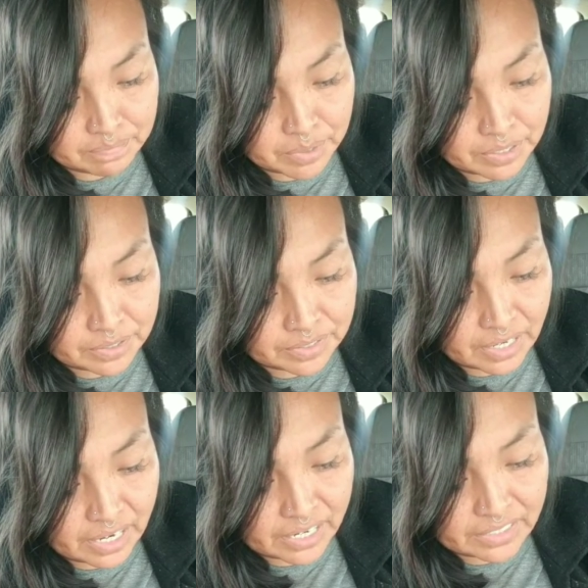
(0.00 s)
burn
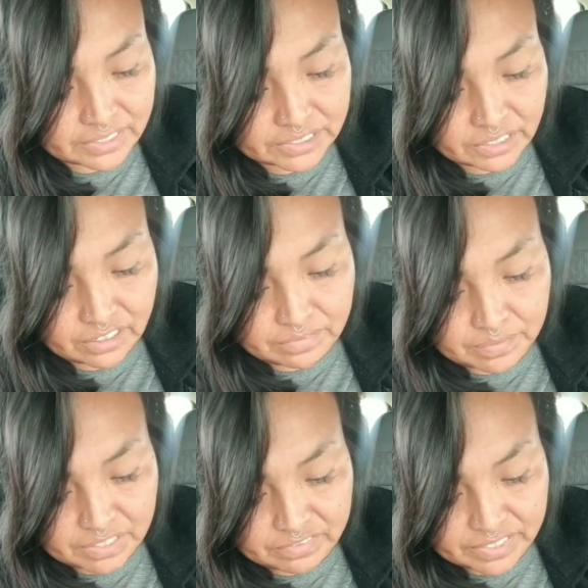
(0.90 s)
the eyelids off
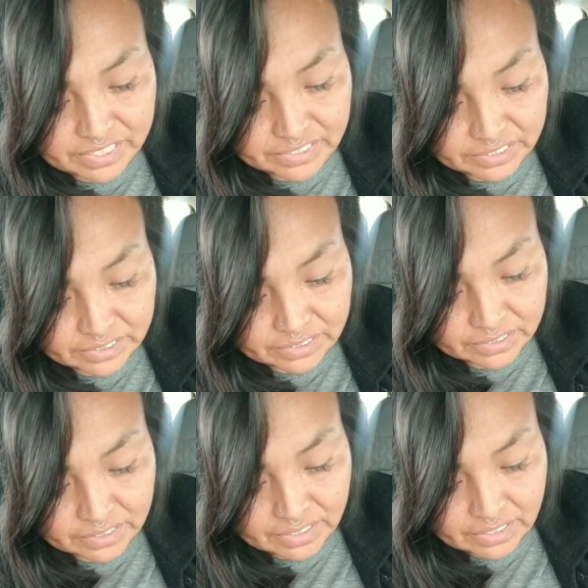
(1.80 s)
my face.
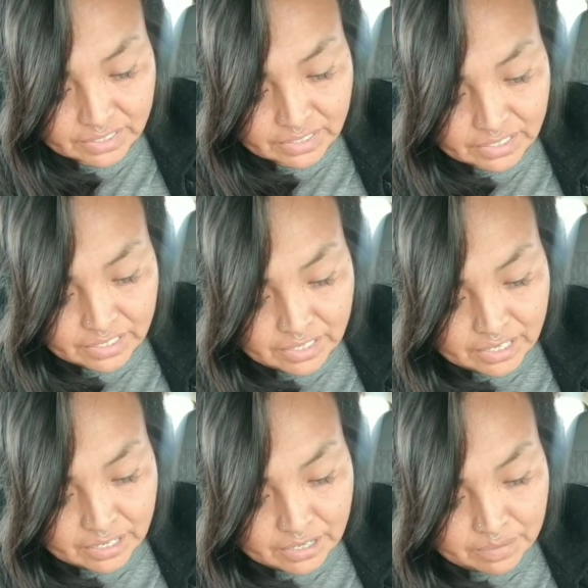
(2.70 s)

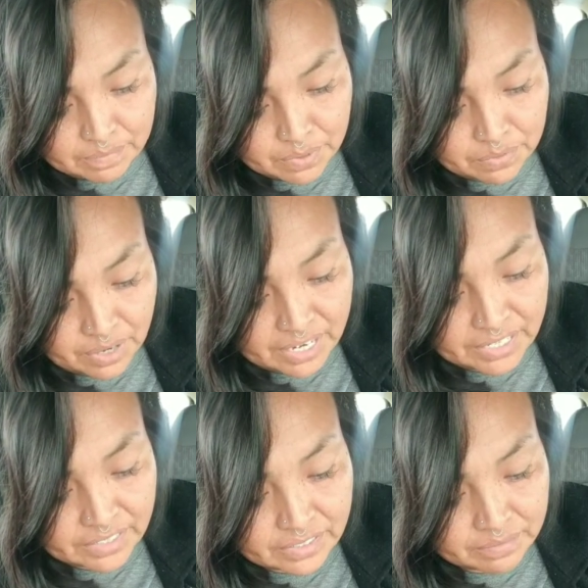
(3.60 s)
But
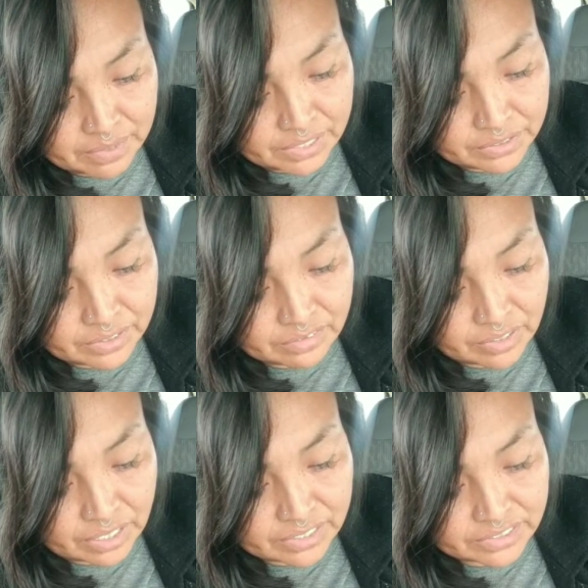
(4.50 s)
right in the middle of
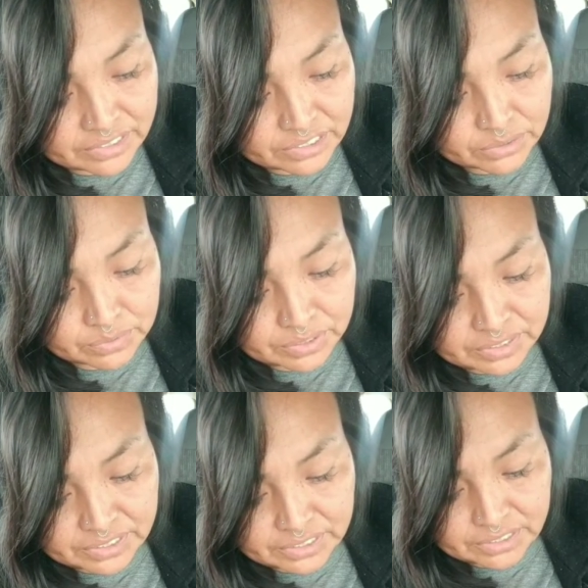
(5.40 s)
all of the
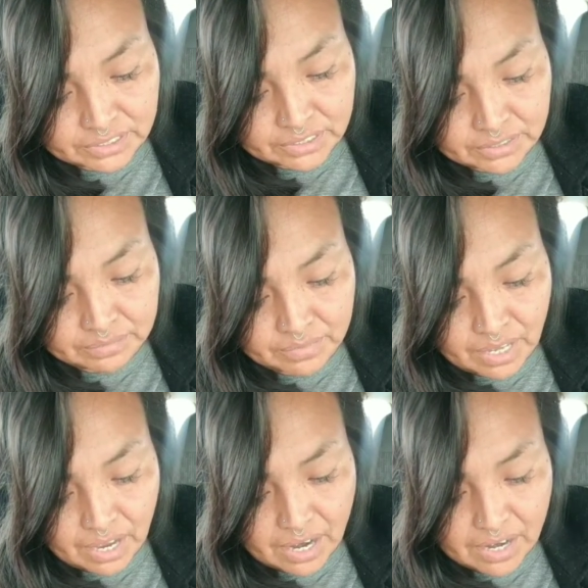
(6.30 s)
swirling steam,
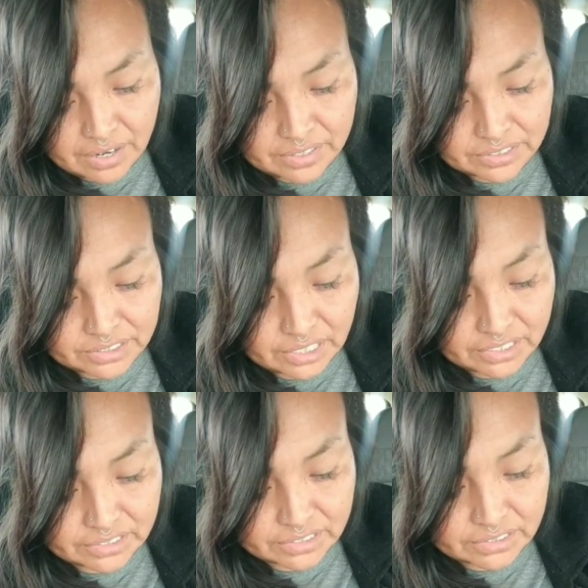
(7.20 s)
I heard
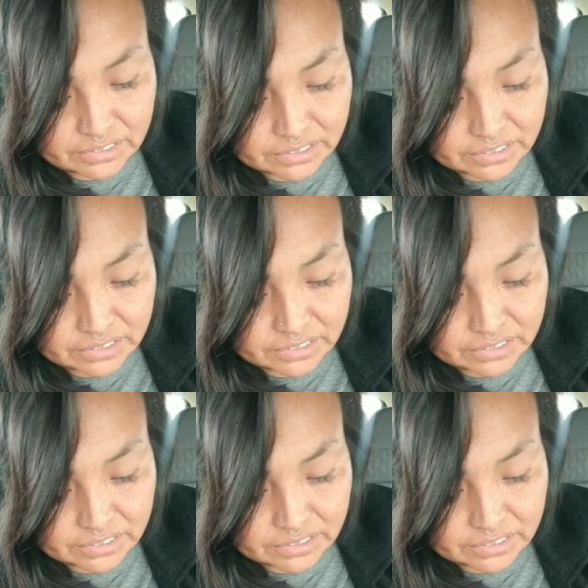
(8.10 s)
Chest